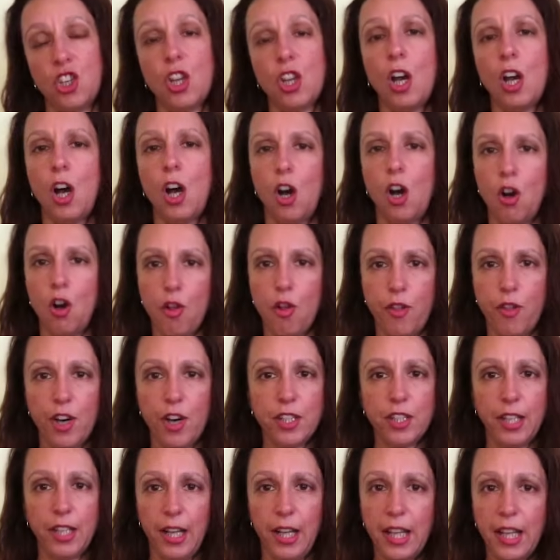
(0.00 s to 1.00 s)
Others
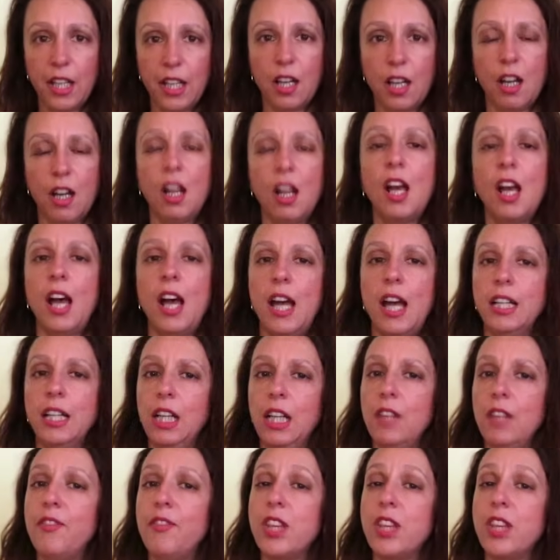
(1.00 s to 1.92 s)
linger and leave the